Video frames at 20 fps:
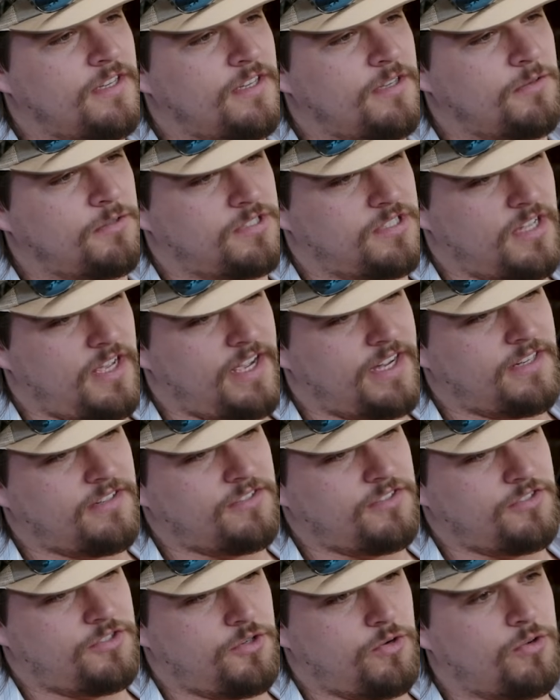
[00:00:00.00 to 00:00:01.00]
It was like
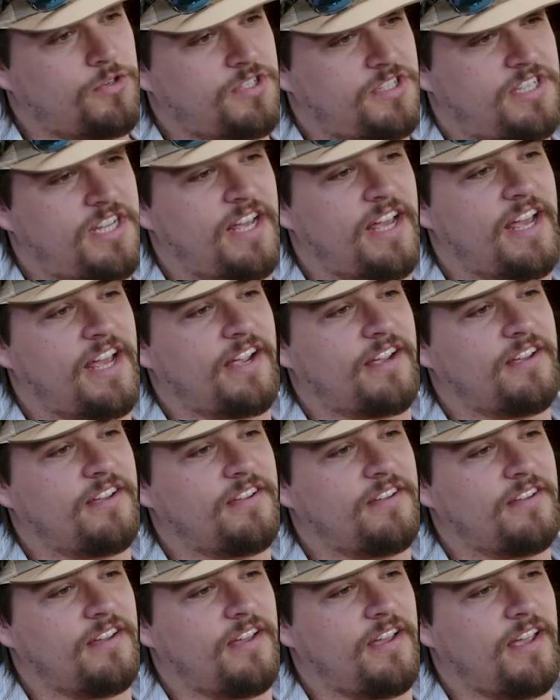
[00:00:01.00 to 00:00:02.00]
Georgia Tech
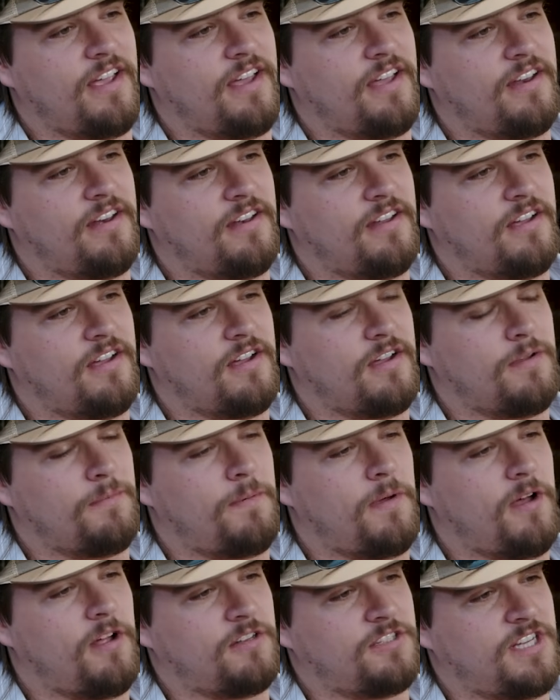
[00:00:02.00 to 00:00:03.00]
and
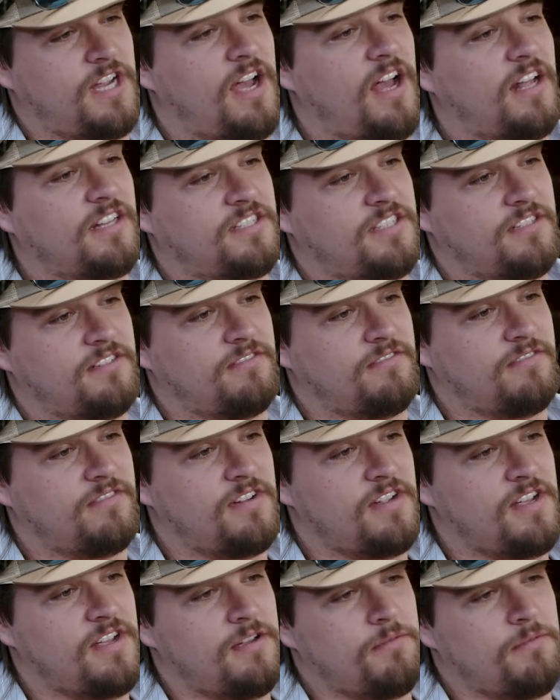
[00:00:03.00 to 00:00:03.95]
Paul Johnson.